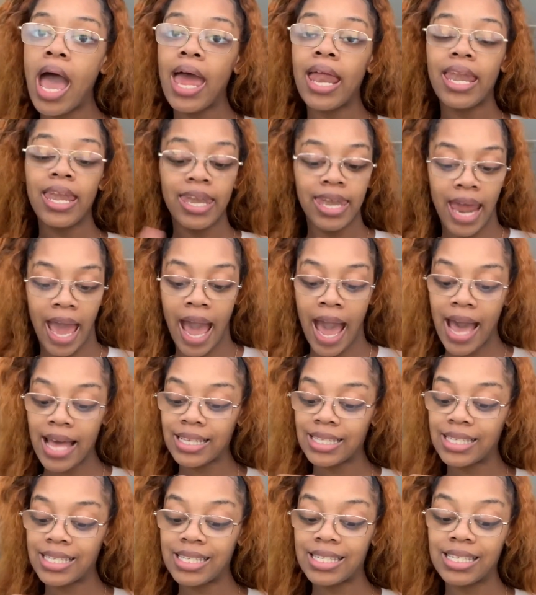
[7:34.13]
not
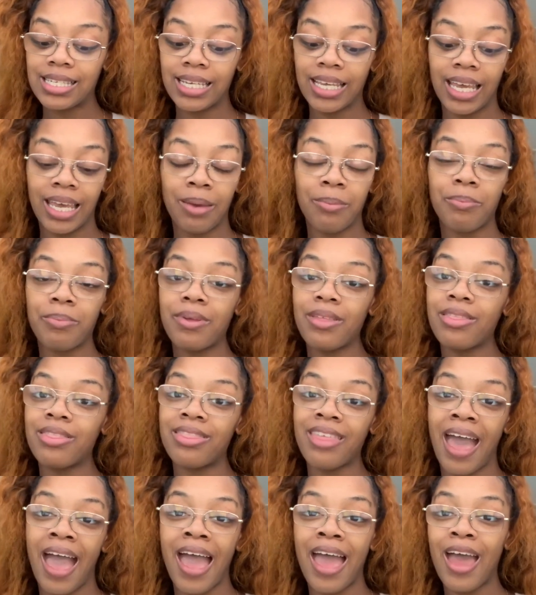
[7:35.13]
skip
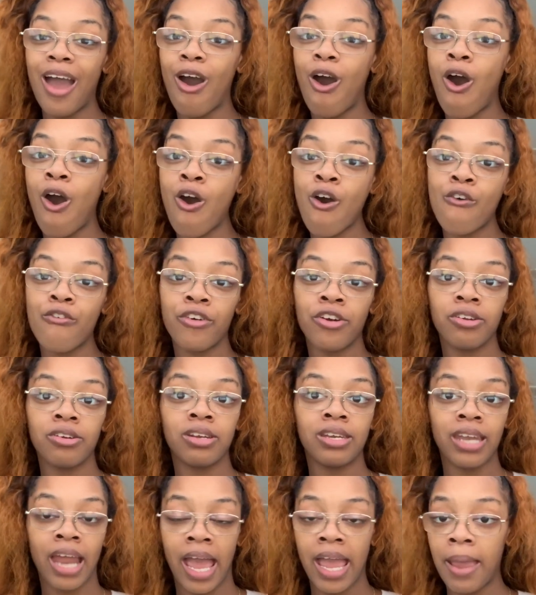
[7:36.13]
that
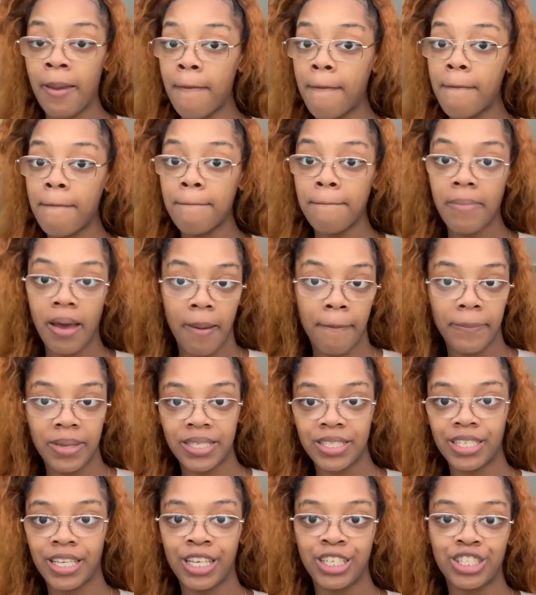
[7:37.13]
overnight pumping
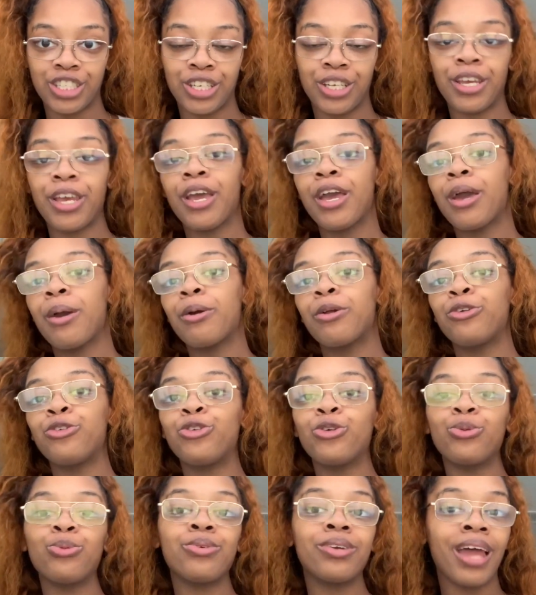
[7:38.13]
session.
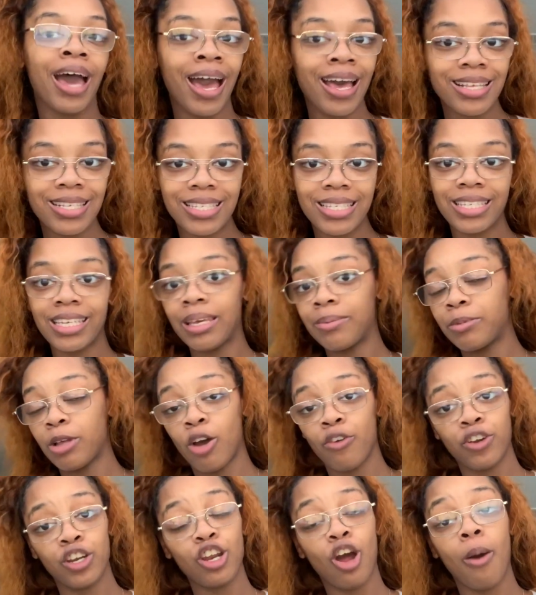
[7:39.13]
Do not skip the
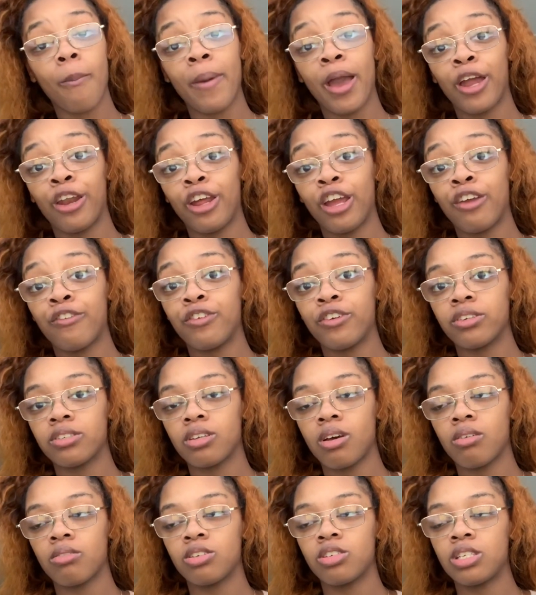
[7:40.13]
overnight. It don't matter if you're
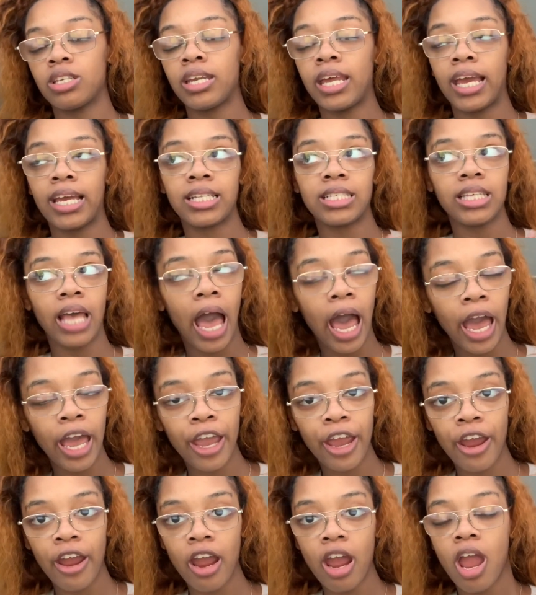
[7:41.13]
so dead
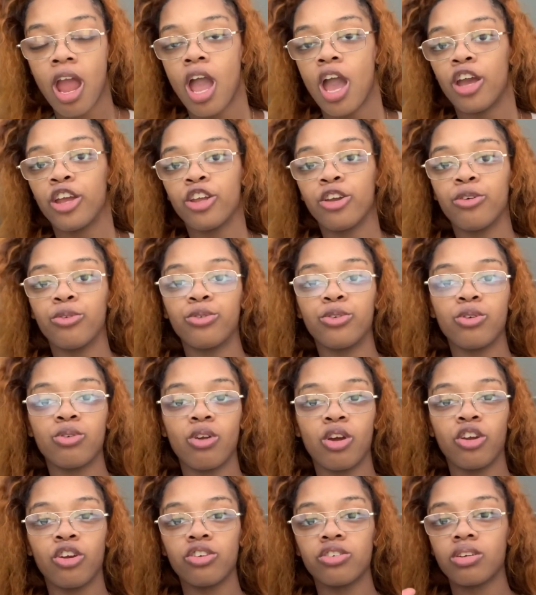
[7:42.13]
tired. You know
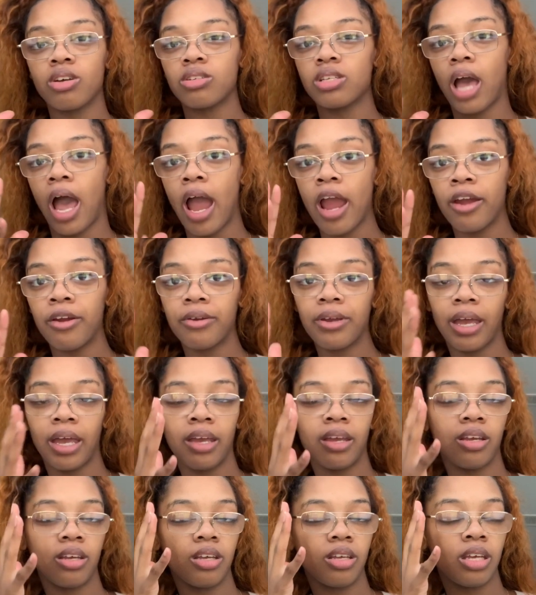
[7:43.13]
you're so tired you
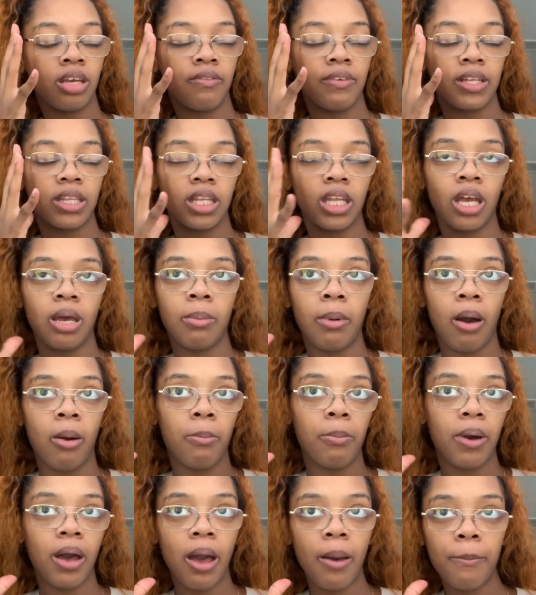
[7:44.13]
can't even think about
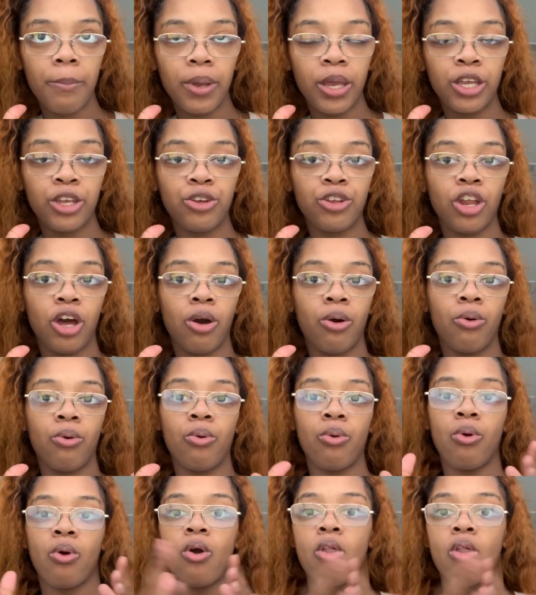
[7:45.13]
pumping. You don't